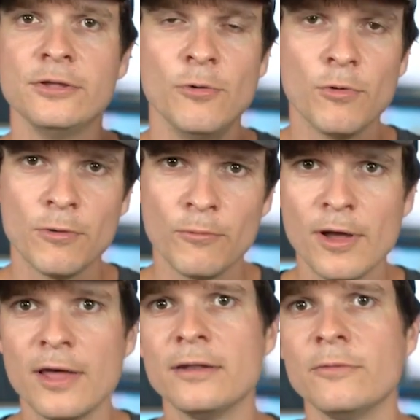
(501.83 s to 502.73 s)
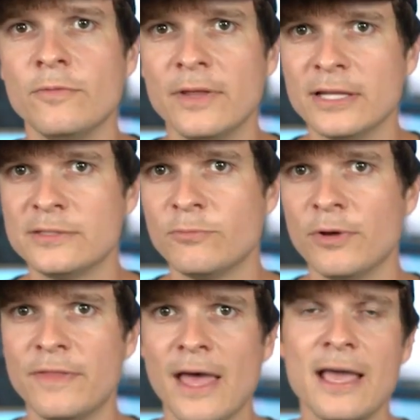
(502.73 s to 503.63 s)
You want to run this
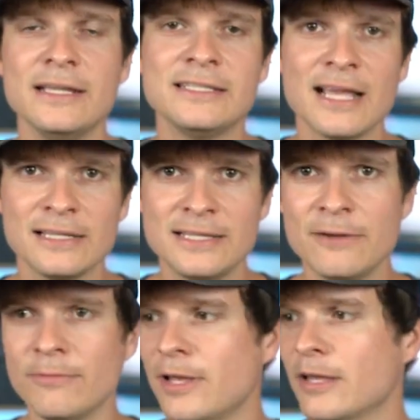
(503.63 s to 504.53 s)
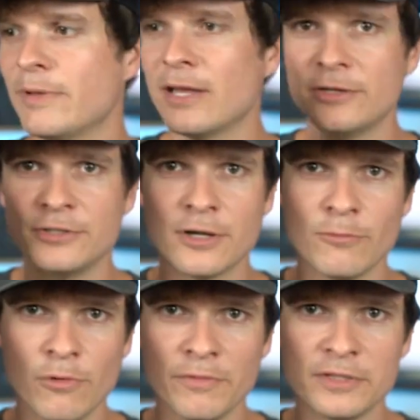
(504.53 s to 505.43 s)
with a Santee rig because you're
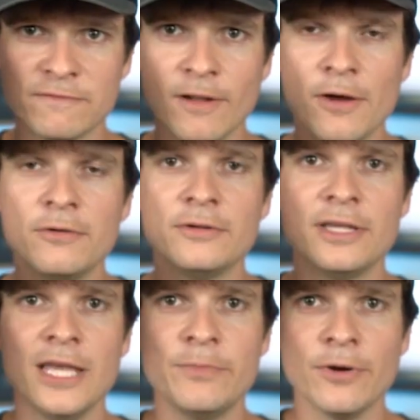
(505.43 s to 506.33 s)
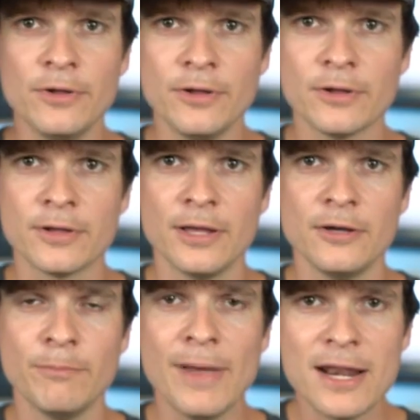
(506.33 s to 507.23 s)
going to want this float to keep your hook
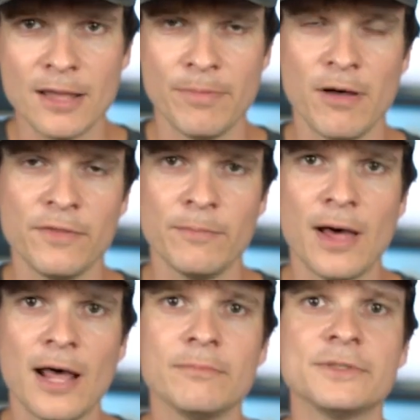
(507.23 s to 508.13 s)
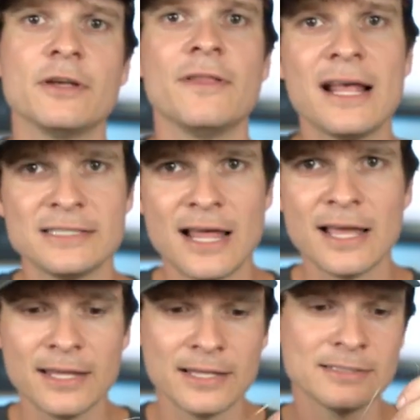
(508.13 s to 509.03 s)
and your bait up off the bottom, so that's
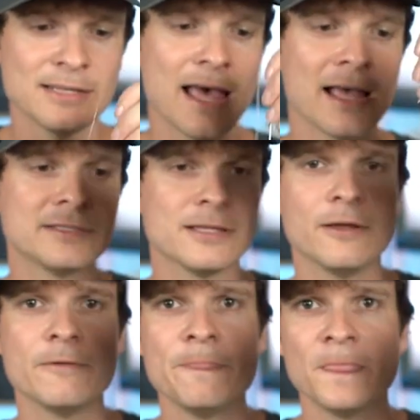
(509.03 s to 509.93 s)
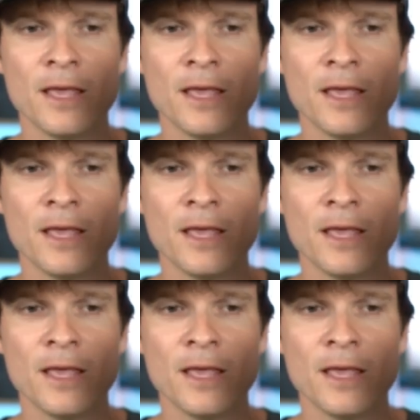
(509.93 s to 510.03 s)
not getting snagged. So